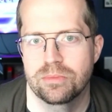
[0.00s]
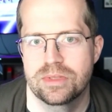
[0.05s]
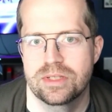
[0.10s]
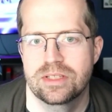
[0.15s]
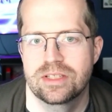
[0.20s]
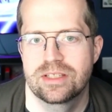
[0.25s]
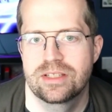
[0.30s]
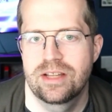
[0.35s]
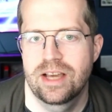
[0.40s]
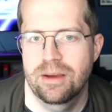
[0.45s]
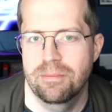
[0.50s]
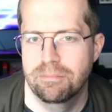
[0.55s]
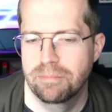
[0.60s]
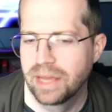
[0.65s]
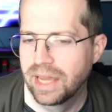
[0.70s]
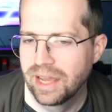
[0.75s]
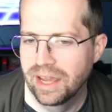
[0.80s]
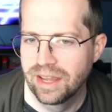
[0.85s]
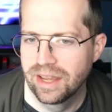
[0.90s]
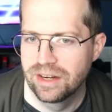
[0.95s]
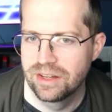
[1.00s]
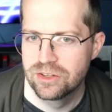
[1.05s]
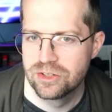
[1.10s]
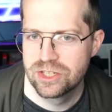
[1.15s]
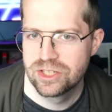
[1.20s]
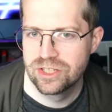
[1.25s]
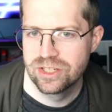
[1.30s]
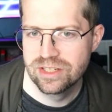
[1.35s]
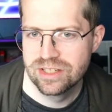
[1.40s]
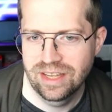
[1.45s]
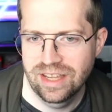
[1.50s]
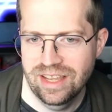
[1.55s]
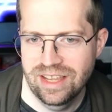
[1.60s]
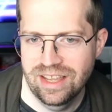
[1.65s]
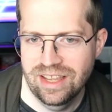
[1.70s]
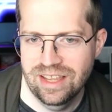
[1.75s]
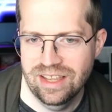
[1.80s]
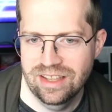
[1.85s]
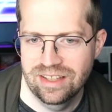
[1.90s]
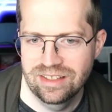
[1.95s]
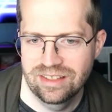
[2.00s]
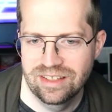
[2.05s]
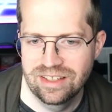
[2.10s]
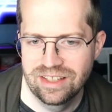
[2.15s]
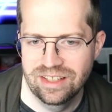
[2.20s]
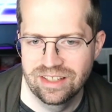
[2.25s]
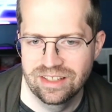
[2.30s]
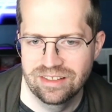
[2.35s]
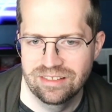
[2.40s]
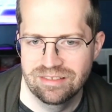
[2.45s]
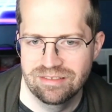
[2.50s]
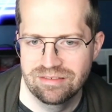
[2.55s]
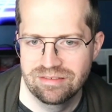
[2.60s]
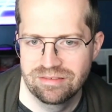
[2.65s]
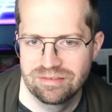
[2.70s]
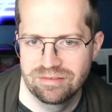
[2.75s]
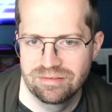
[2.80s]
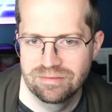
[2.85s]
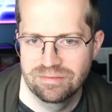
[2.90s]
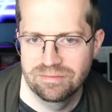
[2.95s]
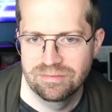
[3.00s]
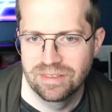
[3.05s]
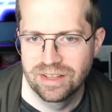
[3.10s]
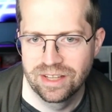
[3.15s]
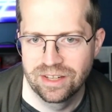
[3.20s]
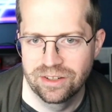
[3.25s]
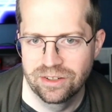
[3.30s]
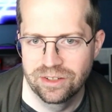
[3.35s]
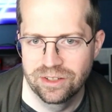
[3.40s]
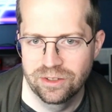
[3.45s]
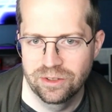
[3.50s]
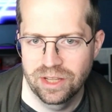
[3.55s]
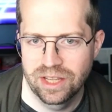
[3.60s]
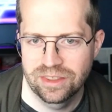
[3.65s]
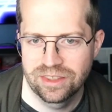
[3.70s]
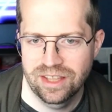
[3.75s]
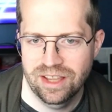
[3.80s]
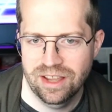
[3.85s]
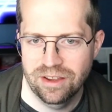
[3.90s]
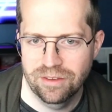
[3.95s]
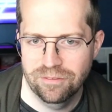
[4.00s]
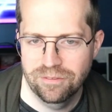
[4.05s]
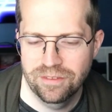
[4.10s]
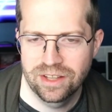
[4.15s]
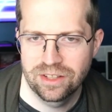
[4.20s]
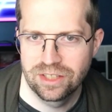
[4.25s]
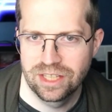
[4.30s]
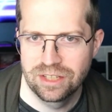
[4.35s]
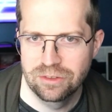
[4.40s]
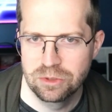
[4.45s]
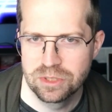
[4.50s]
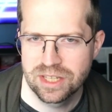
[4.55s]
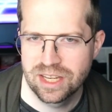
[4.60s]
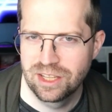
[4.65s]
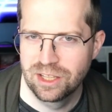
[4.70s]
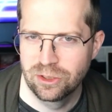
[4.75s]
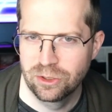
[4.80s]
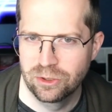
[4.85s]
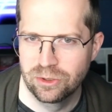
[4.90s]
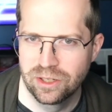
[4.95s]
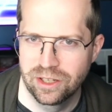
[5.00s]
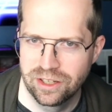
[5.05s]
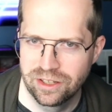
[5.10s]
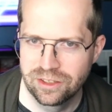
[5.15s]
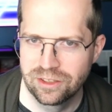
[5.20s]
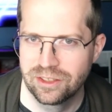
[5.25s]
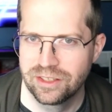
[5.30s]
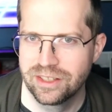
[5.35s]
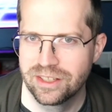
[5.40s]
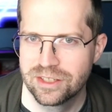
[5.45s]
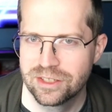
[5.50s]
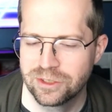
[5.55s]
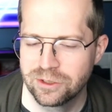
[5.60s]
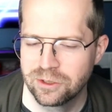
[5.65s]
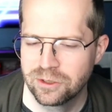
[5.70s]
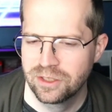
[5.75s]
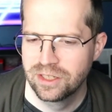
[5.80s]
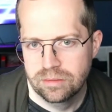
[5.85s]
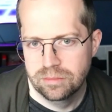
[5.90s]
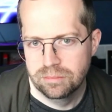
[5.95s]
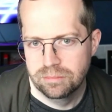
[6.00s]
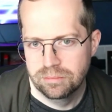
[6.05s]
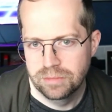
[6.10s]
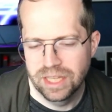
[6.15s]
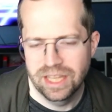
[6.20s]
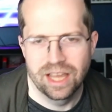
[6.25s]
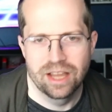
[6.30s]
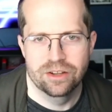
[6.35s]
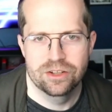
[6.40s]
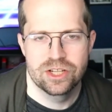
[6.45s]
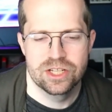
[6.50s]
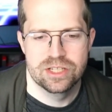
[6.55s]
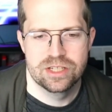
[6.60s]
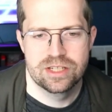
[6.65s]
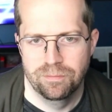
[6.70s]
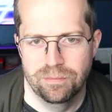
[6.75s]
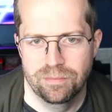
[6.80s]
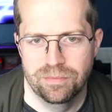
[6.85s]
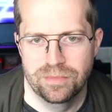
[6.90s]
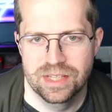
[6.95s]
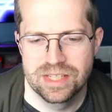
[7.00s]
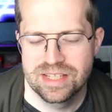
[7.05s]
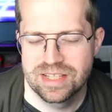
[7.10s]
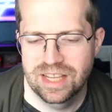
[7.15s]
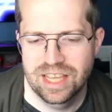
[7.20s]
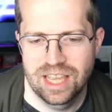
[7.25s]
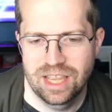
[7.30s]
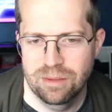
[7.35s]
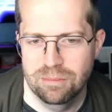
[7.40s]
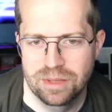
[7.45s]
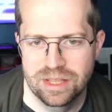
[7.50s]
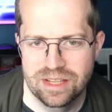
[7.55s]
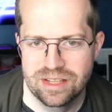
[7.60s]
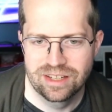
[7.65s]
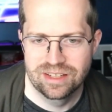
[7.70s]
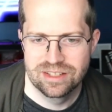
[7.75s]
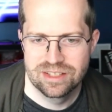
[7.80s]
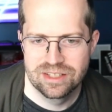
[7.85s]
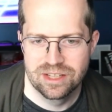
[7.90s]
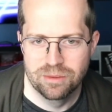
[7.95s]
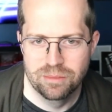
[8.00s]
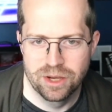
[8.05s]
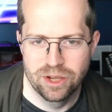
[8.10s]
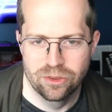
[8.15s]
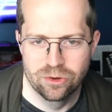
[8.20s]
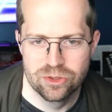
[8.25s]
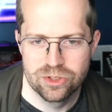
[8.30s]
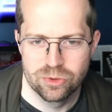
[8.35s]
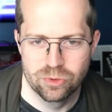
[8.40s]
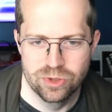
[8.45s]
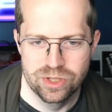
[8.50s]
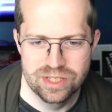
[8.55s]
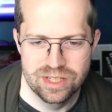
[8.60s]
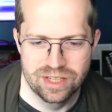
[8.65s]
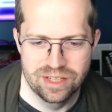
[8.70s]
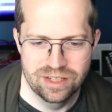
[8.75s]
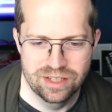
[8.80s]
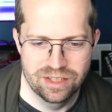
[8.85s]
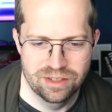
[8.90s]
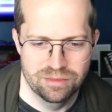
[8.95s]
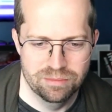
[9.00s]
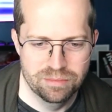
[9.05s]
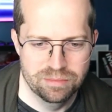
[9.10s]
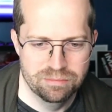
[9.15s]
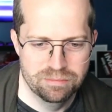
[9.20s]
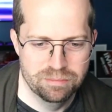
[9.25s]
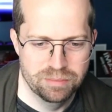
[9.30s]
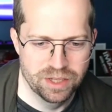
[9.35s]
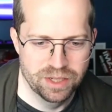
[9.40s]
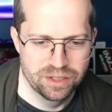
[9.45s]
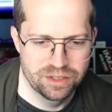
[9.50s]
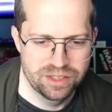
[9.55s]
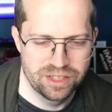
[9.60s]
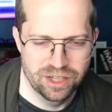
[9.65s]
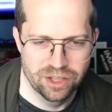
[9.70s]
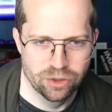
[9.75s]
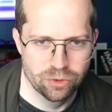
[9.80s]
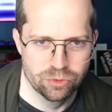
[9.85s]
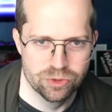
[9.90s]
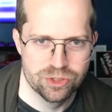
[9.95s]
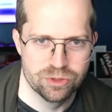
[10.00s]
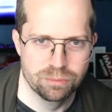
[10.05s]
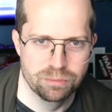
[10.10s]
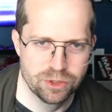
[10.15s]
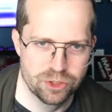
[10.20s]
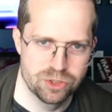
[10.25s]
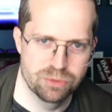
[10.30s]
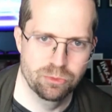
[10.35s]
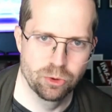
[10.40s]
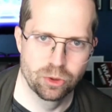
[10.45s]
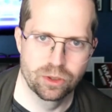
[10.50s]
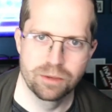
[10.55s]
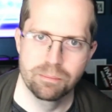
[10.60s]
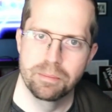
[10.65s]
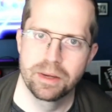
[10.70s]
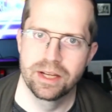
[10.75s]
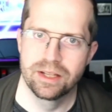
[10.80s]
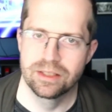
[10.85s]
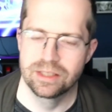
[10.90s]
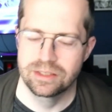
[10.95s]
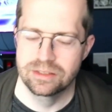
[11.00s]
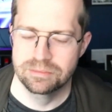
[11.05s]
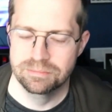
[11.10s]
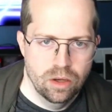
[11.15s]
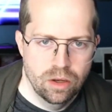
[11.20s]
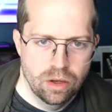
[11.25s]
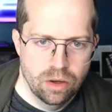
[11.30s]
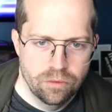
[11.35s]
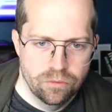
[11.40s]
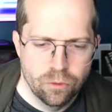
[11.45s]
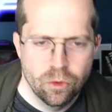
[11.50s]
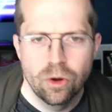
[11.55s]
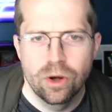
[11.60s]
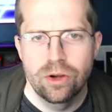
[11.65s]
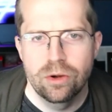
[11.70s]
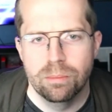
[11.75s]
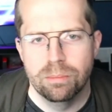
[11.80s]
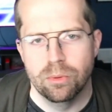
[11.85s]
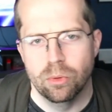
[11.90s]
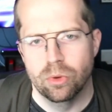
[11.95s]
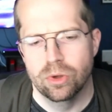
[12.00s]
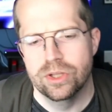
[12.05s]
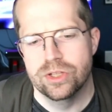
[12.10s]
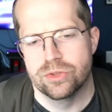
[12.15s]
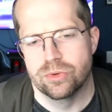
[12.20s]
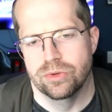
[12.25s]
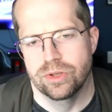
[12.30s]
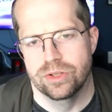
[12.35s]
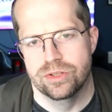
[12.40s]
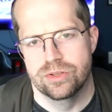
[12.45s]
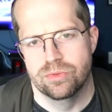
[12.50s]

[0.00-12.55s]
It's not bad, it's just and I don't know. I felt it was a little ugly too. But yeah, just the same as some other stories they did, but the other ones are much more compelling. 400 Boys was